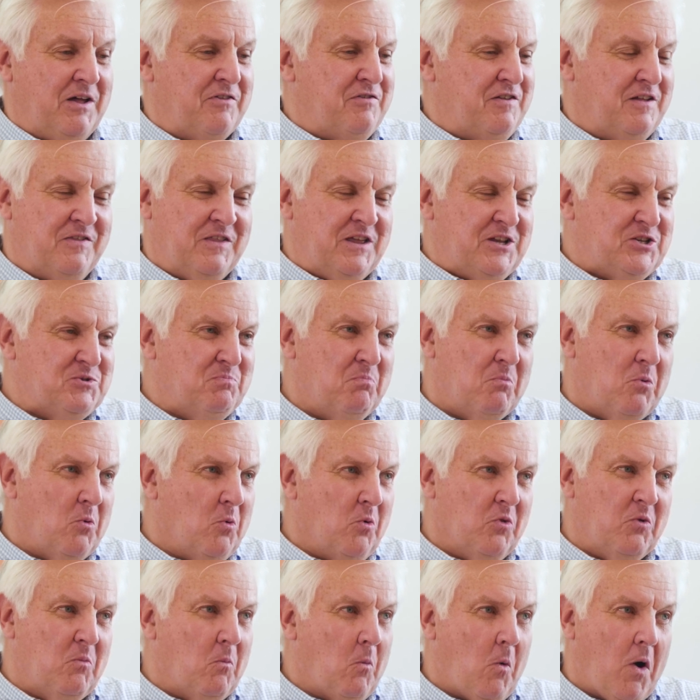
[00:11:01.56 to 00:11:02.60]
think there's
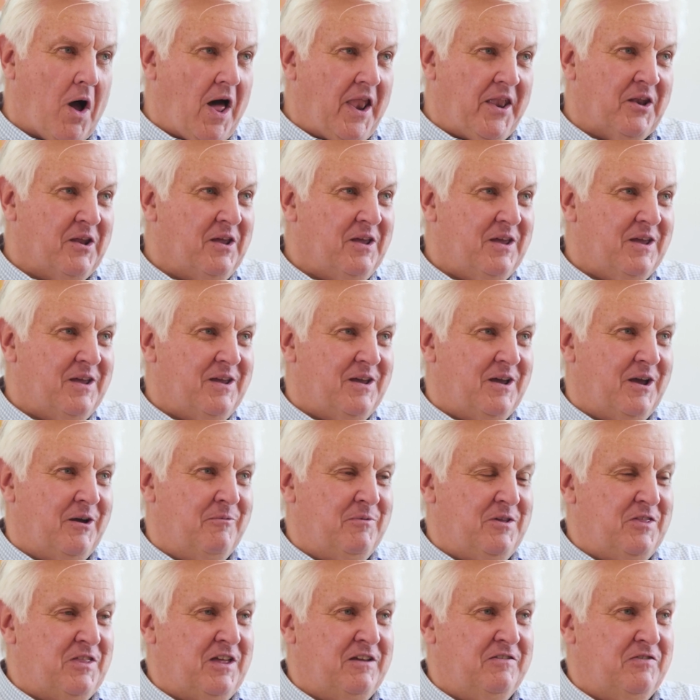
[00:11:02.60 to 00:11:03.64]
more than one. I
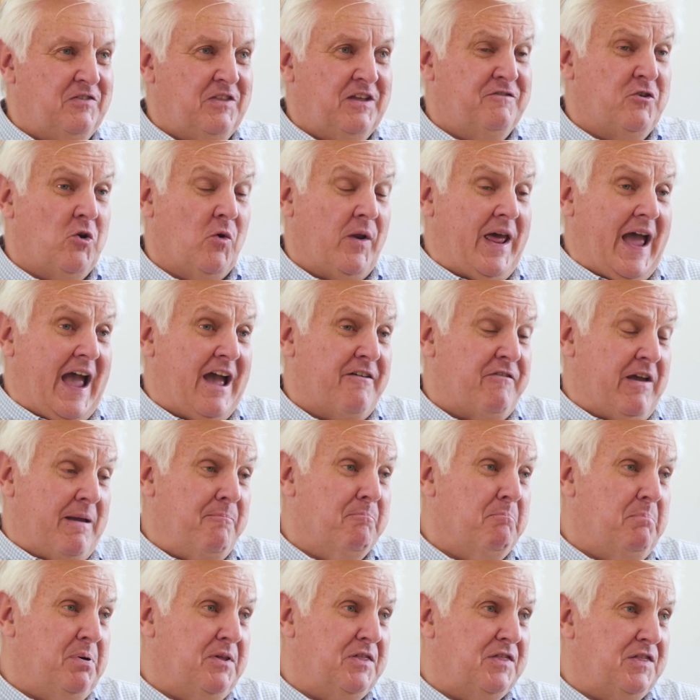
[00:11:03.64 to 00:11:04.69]
mean, they've got to have
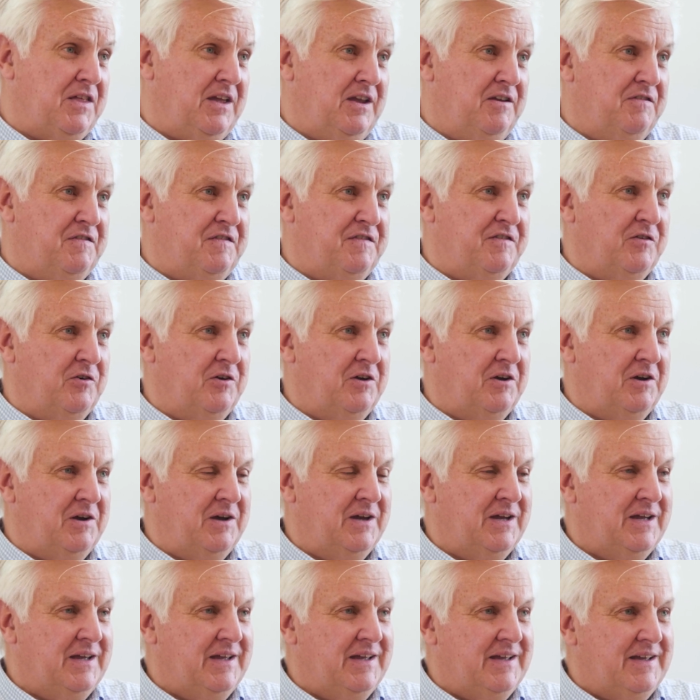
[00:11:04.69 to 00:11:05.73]
empathy for
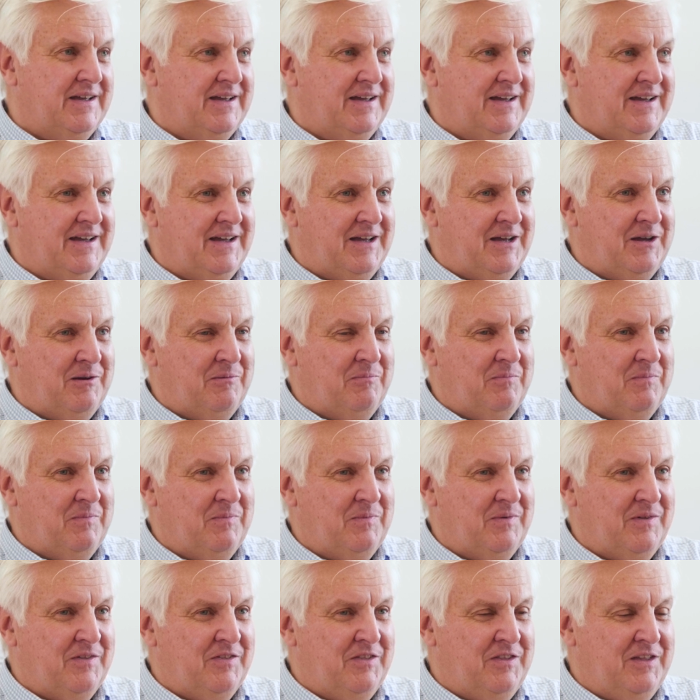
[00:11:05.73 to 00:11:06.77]

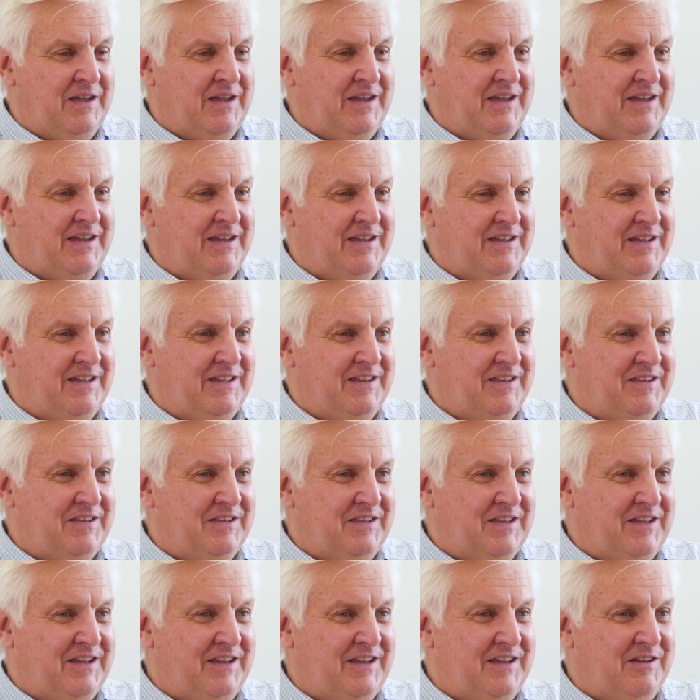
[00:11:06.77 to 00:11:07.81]

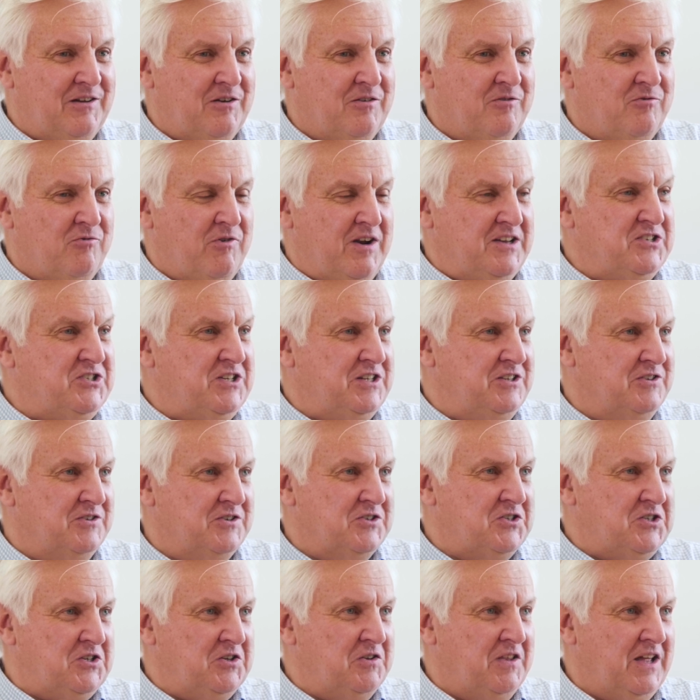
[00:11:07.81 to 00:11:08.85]
the
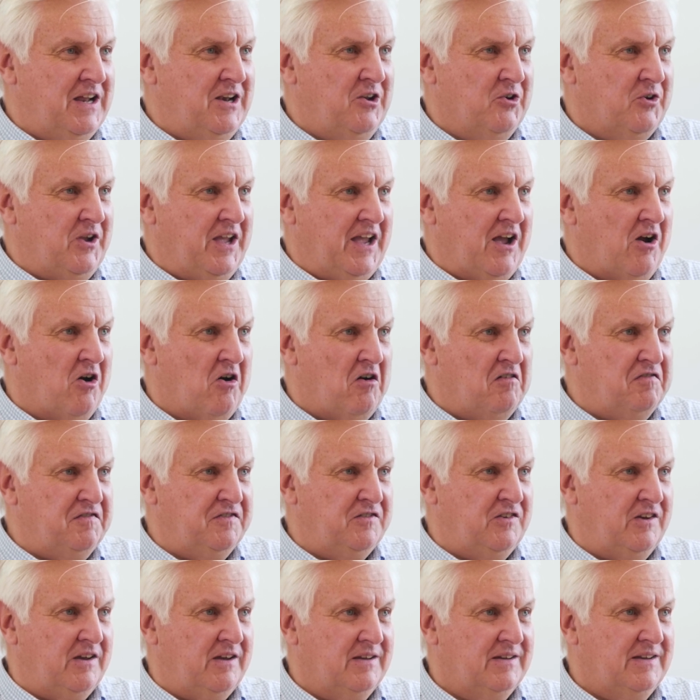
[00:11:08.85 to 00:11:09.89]
residents that they're looking
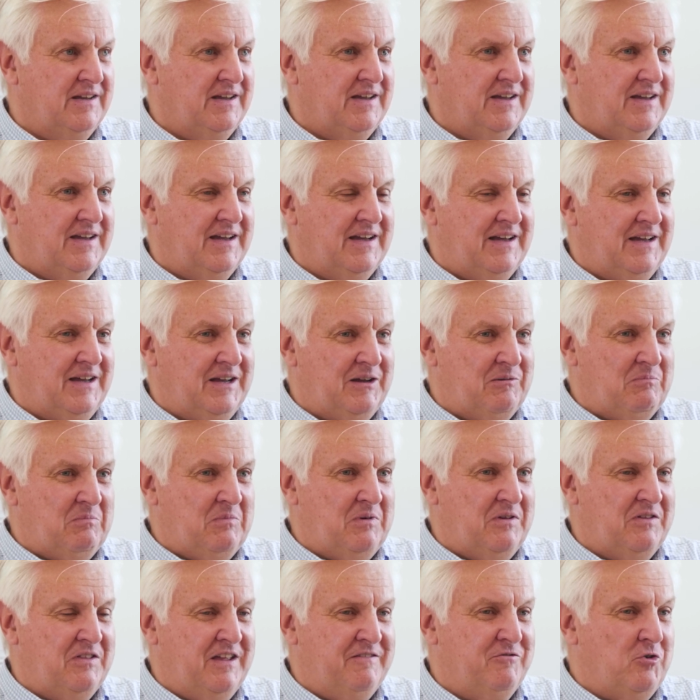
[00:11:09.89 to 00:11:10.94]
after.
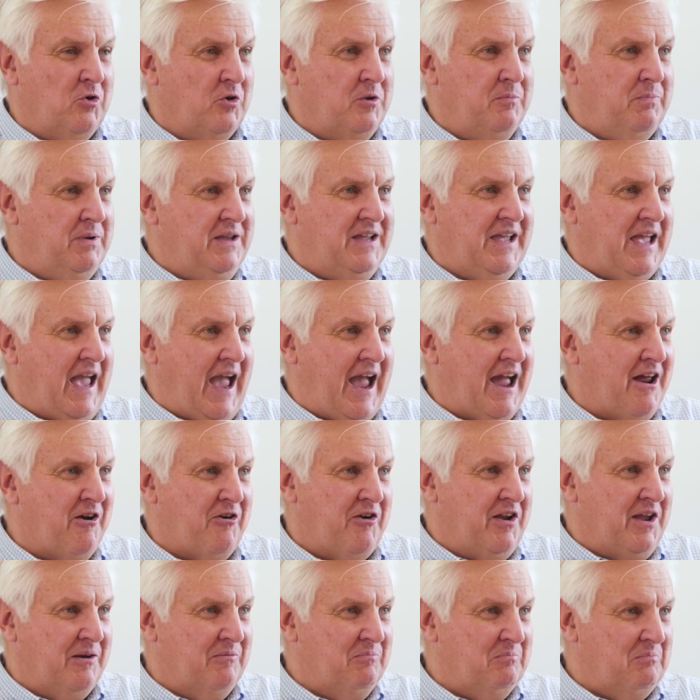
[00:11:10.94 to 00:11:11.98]
They've got to be
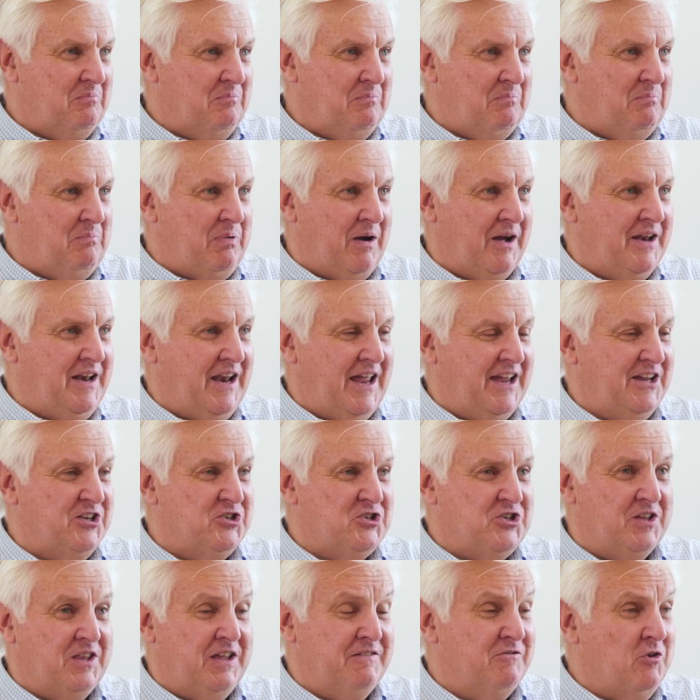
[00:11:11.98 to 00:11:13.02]
caring by
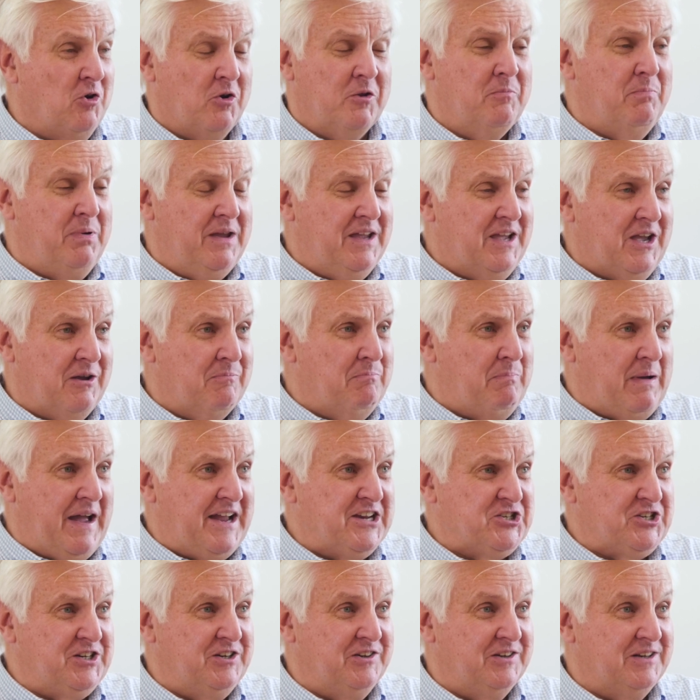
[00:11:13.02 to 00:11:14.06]
nature. They've got to be
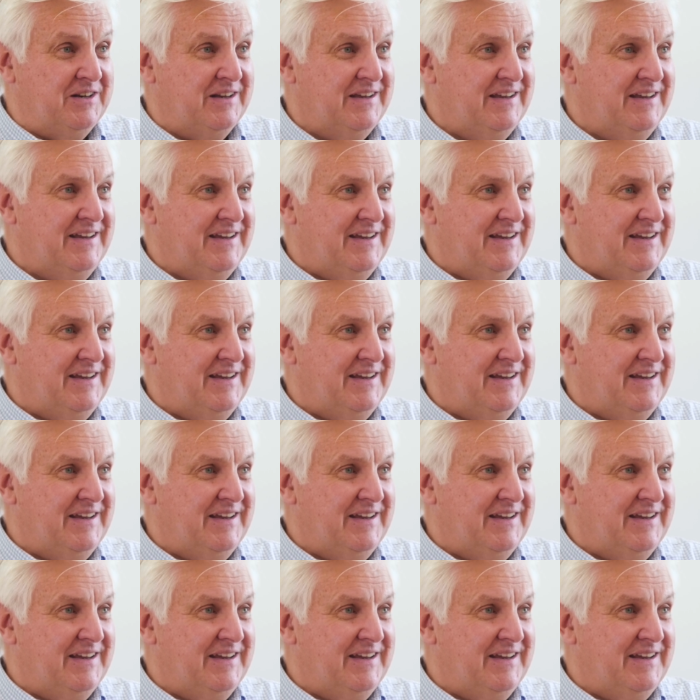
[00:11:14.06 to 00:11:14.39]
compassionate.